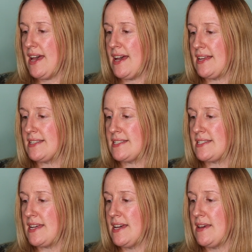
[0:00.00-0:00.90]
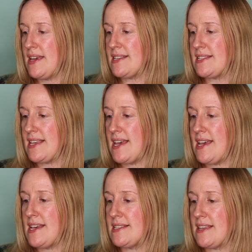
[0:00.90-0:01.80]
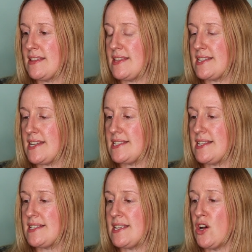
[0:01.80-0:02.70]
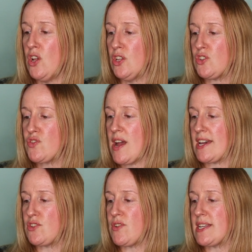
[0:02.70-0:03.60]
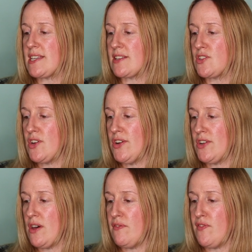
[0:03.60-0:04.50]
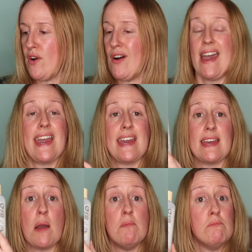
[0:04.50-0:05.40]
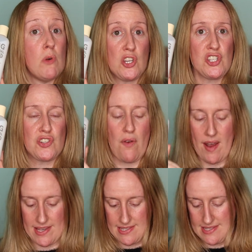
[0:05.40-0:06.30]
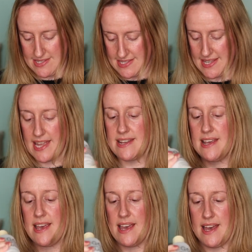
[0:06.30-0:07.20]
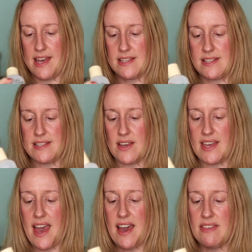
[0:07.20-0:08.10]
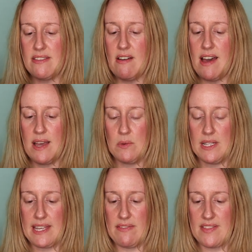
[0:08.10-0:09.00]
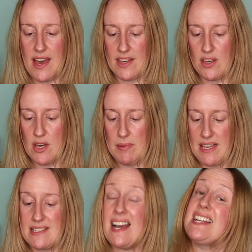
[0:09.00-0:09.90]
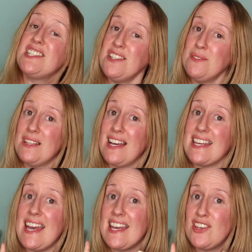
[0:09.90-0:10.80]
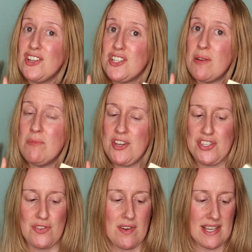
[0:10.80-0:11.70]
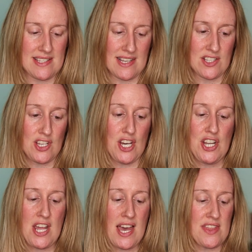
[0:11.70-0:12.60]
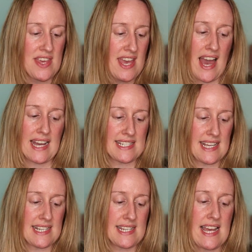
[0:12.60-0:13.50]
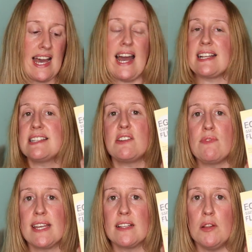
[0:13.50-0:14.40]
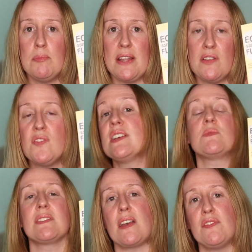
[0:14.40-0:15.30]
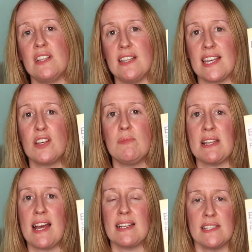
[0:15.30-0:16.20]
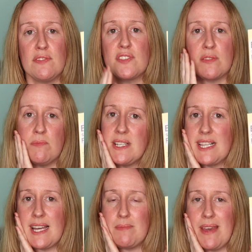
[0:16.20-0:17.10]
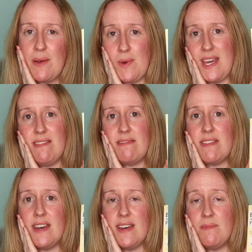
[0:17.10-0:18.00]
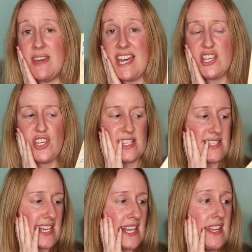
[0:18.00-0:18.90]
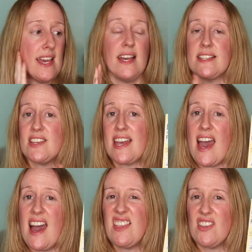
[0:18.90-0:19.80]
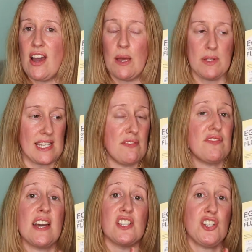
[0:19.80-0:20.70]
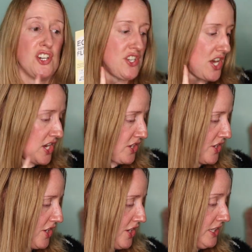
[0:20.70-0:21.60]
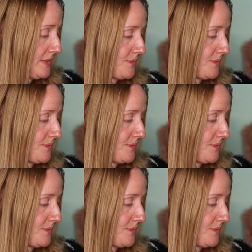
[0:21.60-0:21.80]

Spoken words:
And it says that it is an ultra hydrating toner for a moisturised skin. And so yeah, I thought I will give that a go, because I do like a good moisturising toner, and the added anti-wrinkle benefits will definitely come in handy for somebody like me with ageing skin. And so yeah, I thought I would give that toner a go.